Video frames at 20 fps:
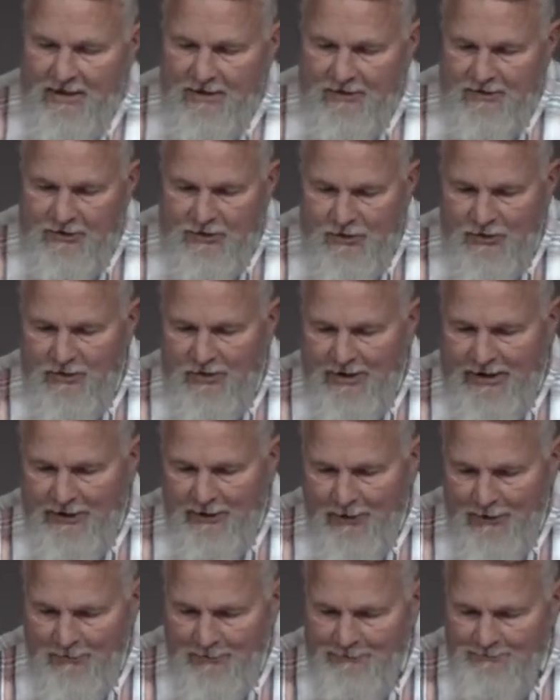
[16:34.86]
Do it
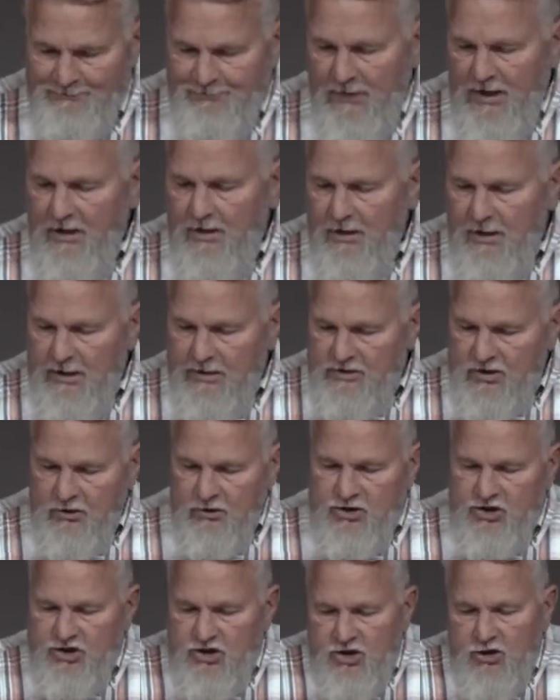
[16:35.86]
later. So
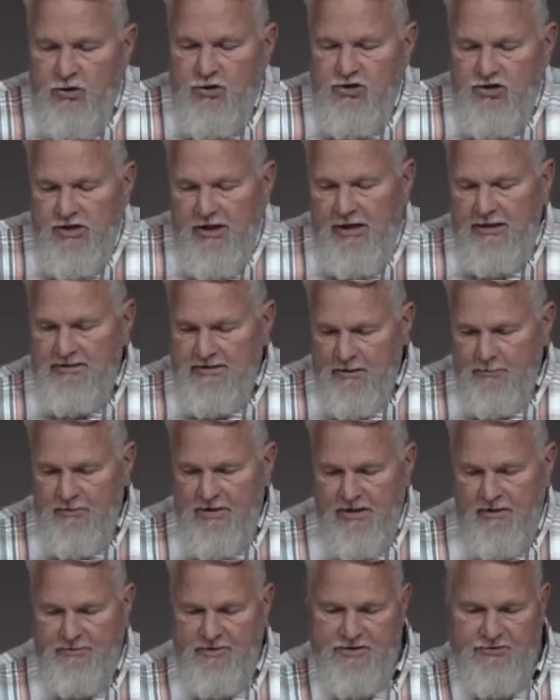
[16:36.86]
Shusha,
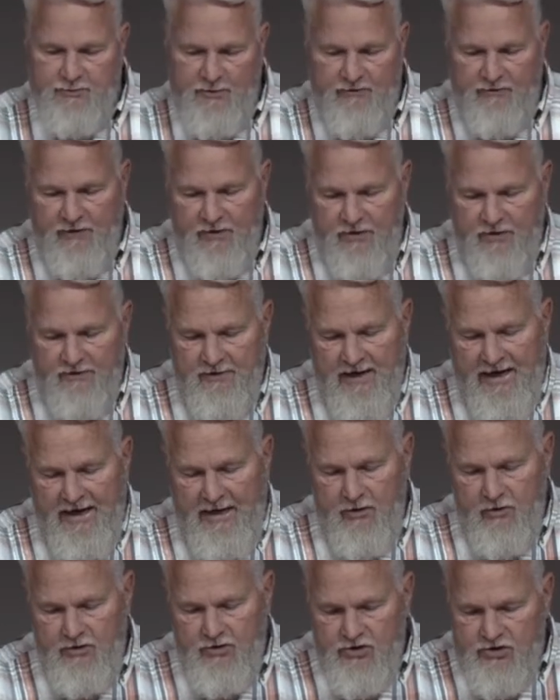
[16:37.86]
sometimes it's referred to
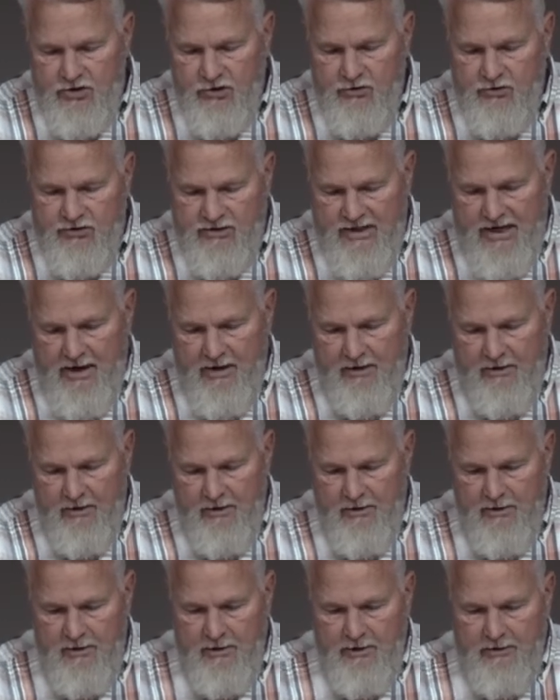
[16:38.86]
that, or Shushan.
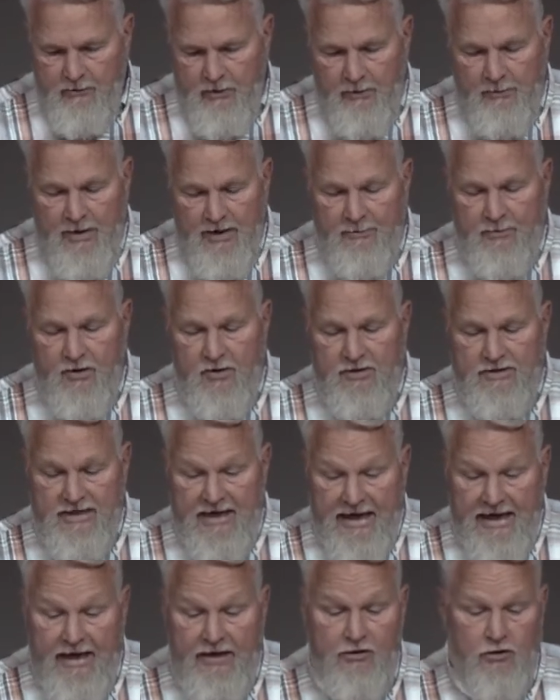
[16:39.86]
Remember,
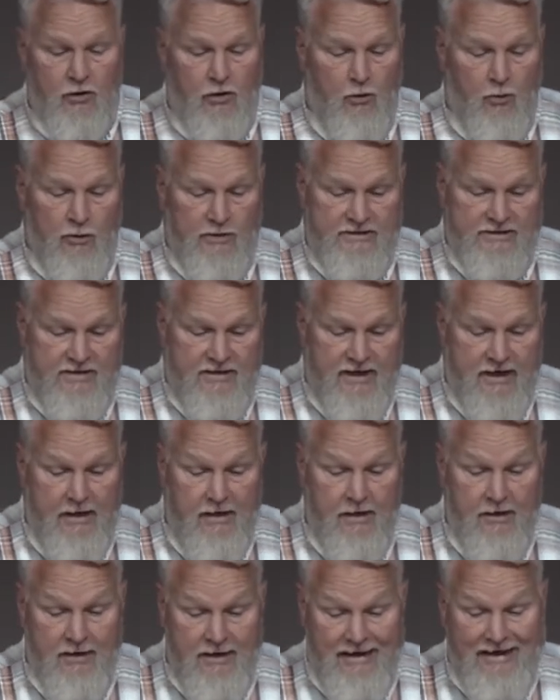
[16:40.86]
Daniel was
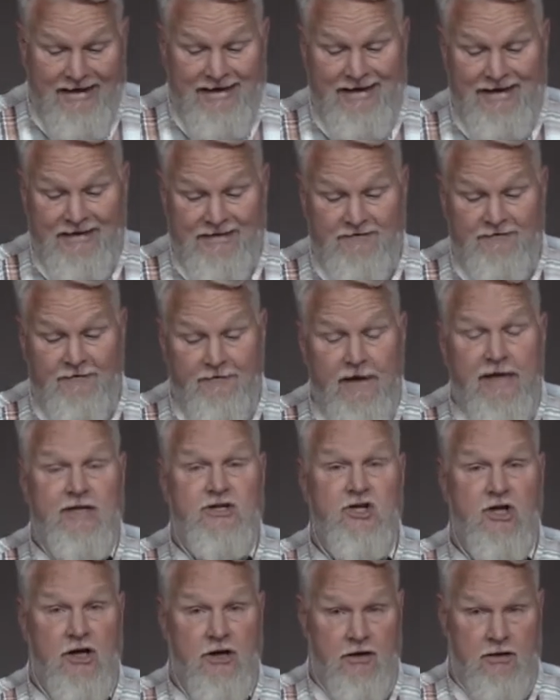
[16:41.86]
there in his
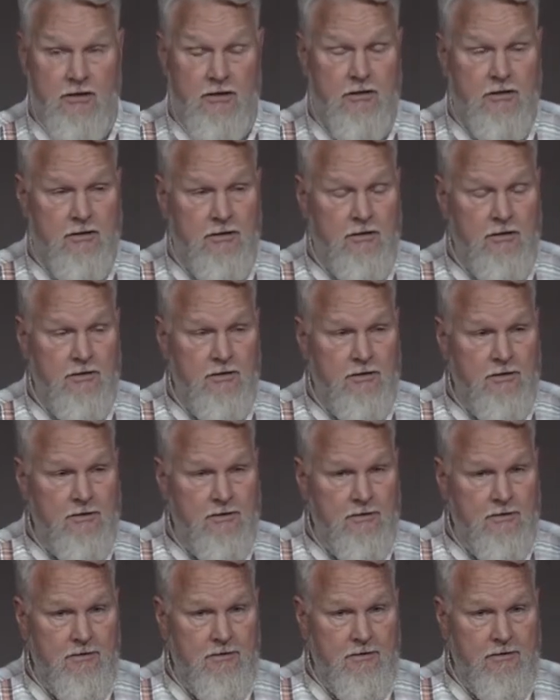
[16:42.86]
vision.
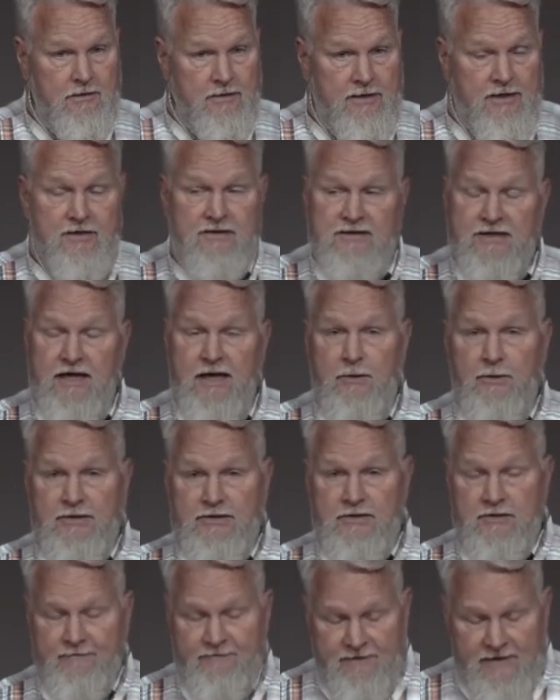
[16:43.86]
Didn't say he
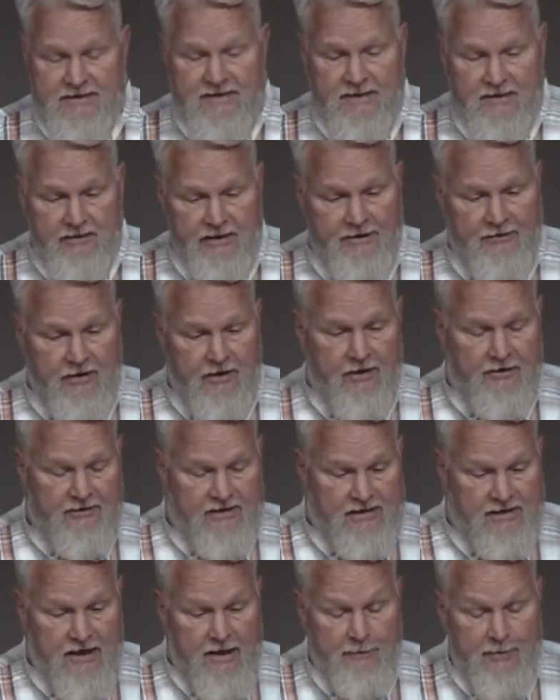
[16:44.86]
was physically there at the
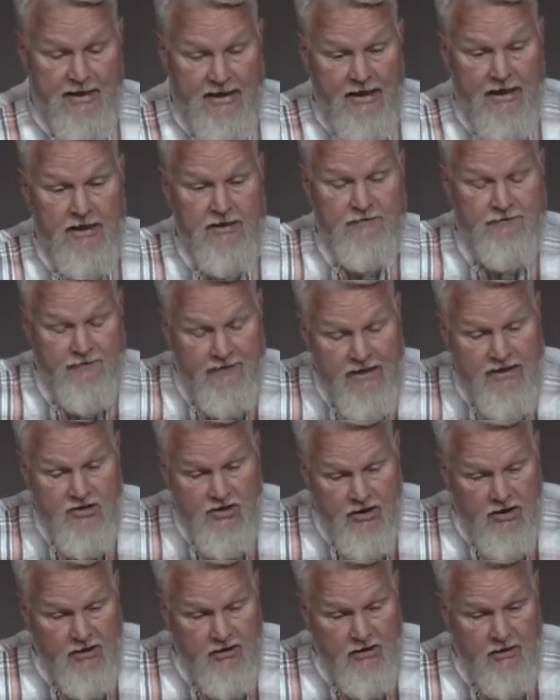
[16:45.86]
time, but in his
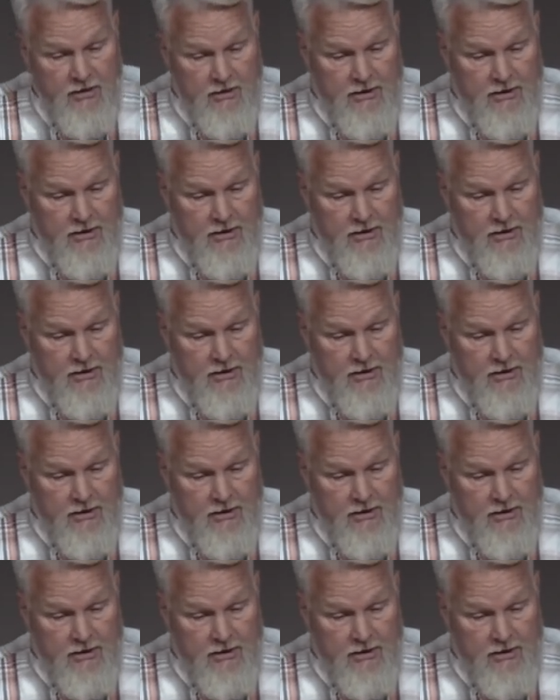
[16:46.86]
vision,